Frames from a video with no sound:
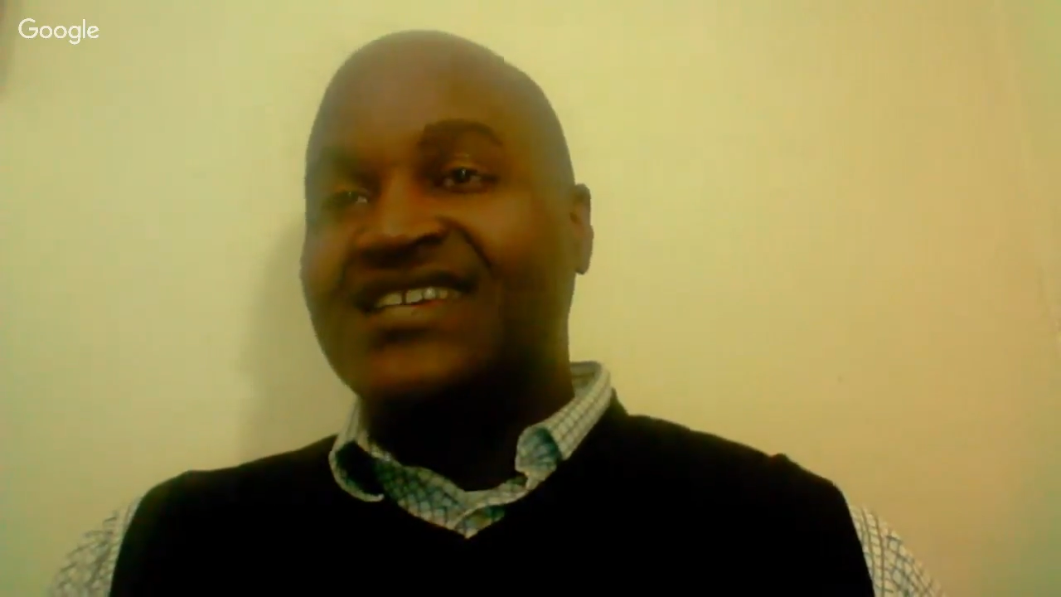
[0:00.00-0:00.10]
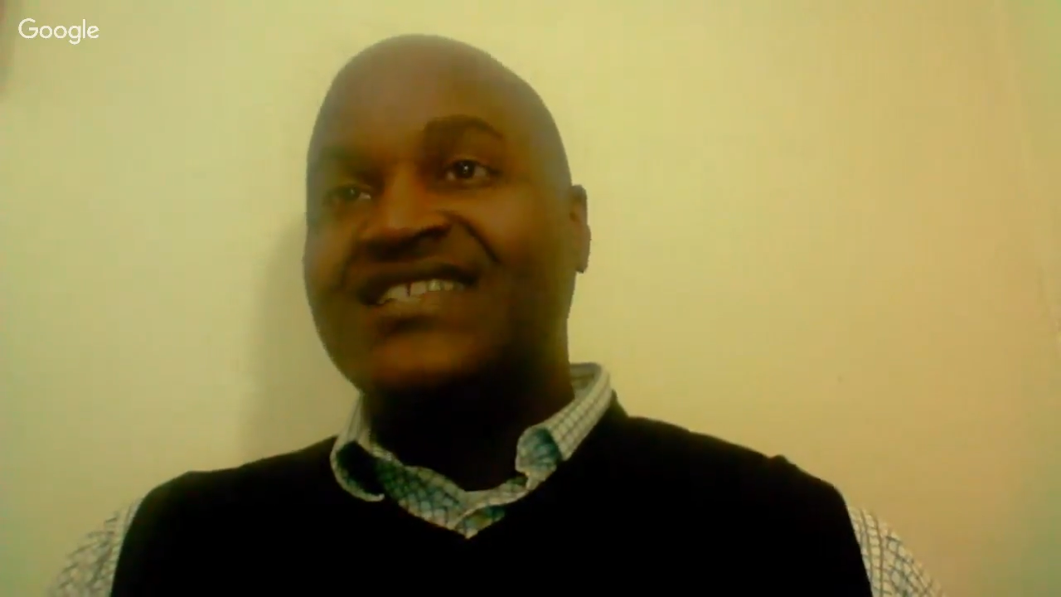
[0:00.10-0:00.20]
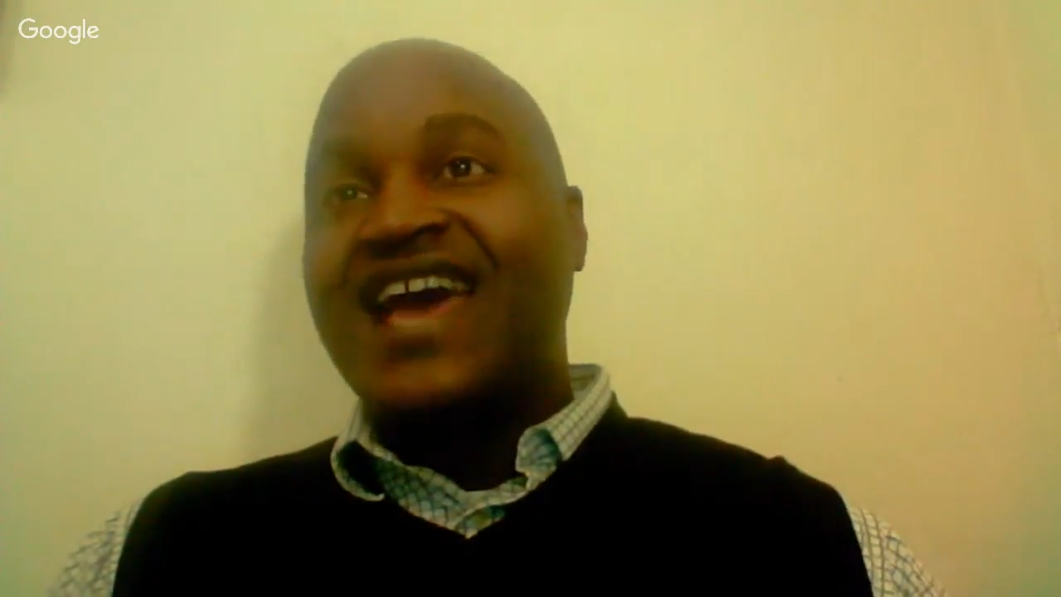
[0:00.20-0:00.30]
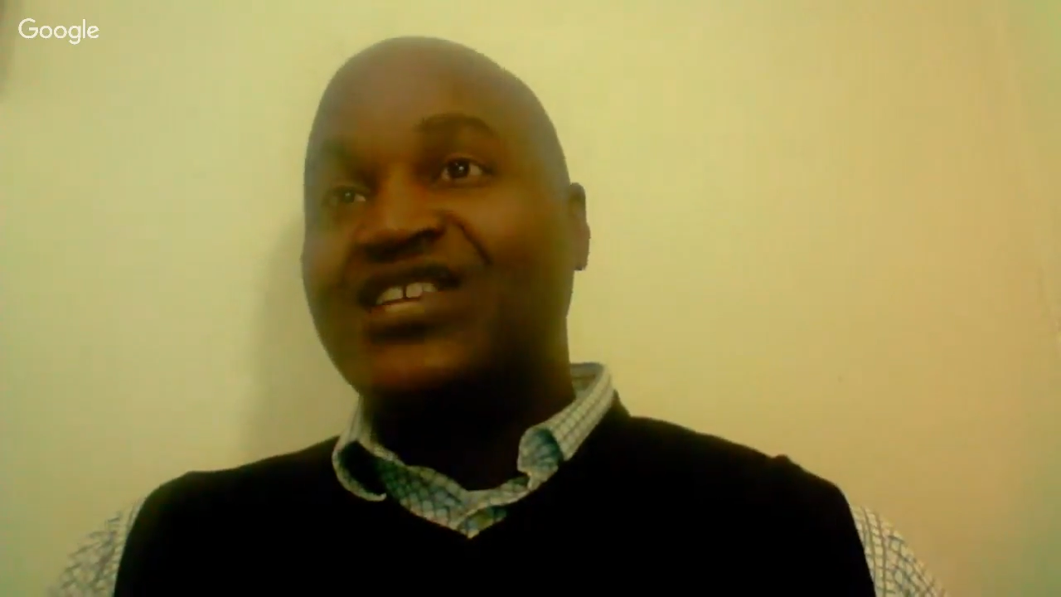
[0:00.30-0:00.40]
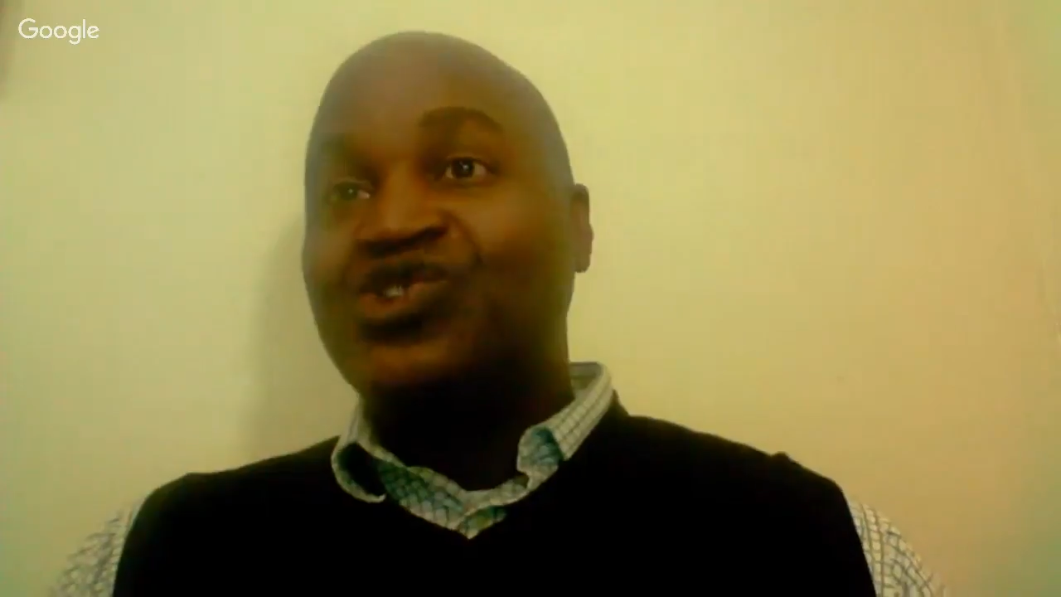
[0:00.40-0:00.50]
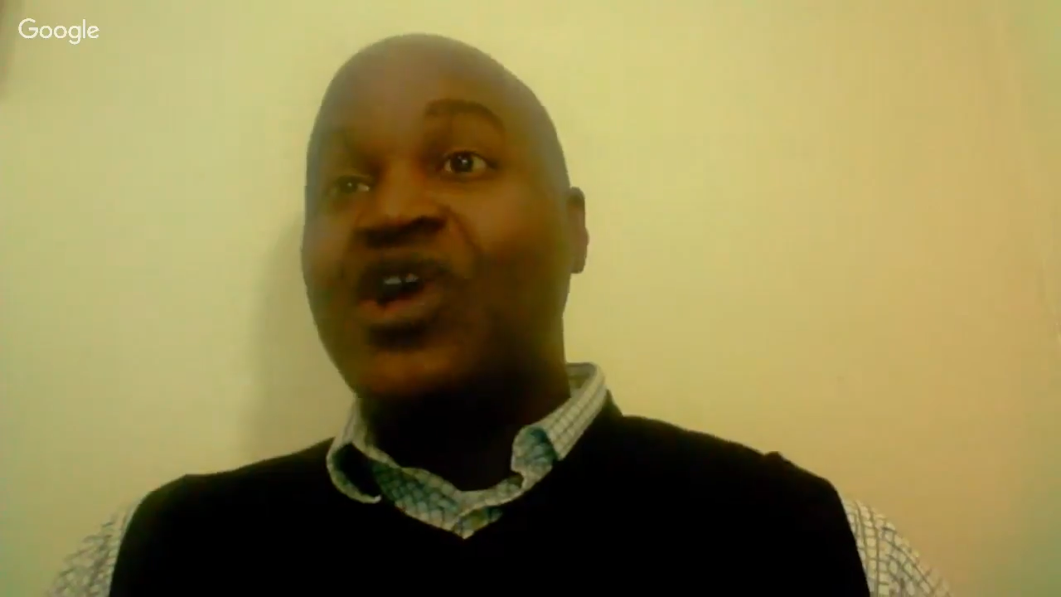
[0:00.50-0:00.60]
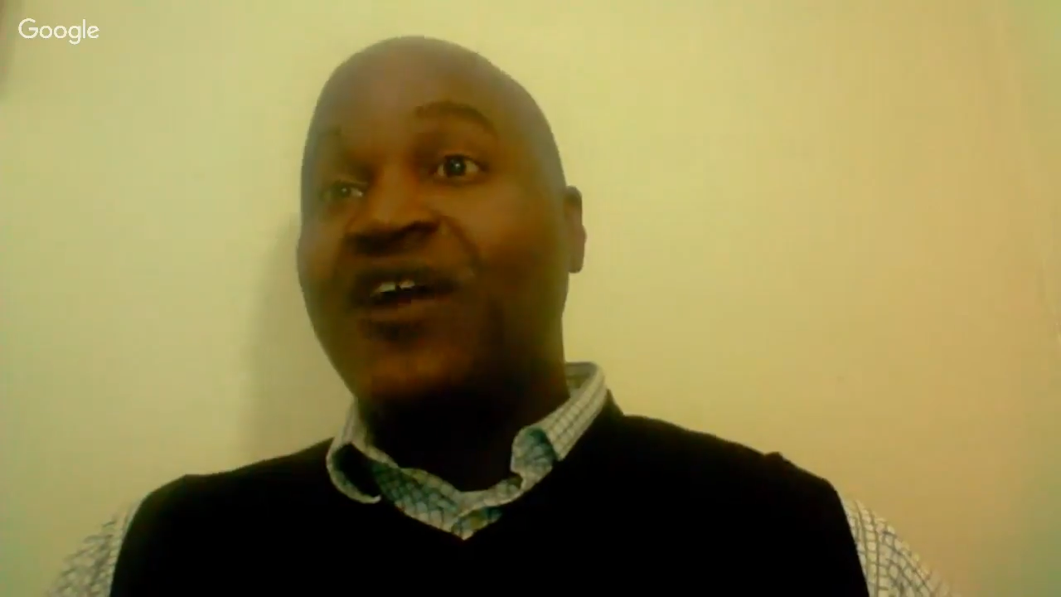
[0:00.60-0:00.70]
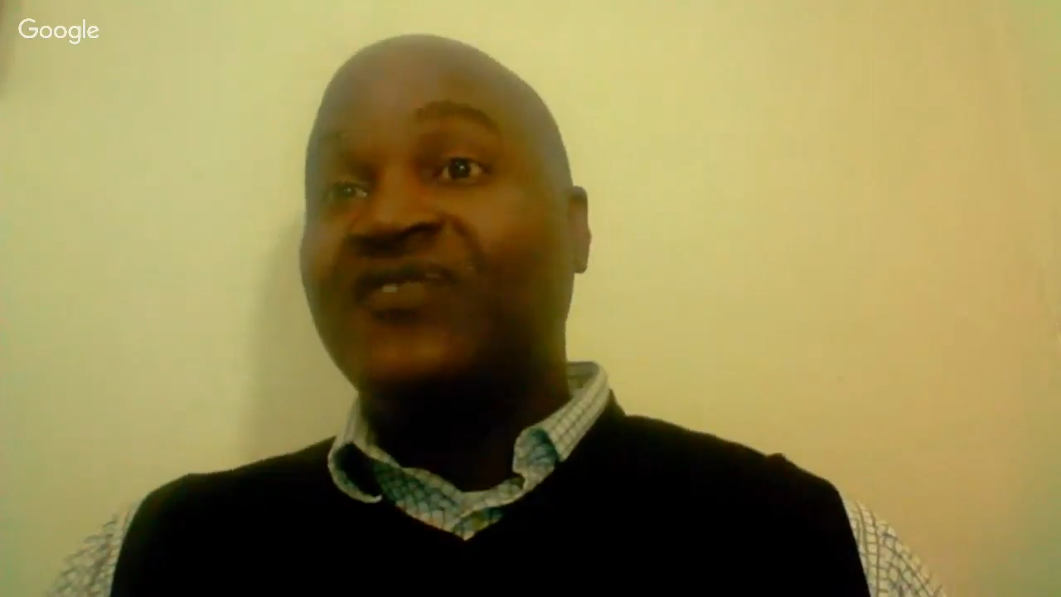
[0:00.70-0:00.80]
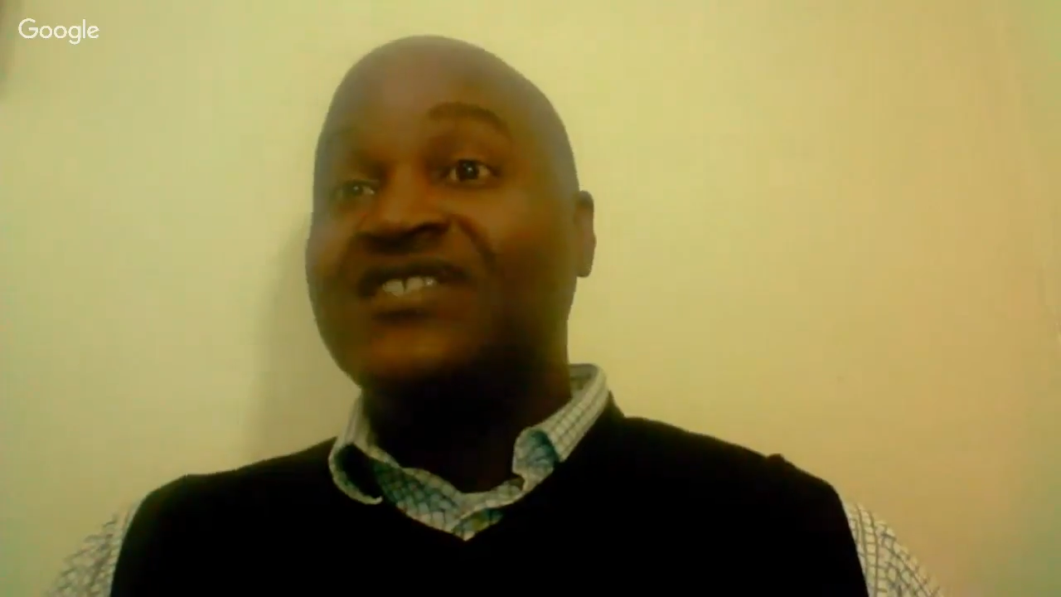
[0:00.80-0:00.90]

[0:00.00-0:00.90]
that you have to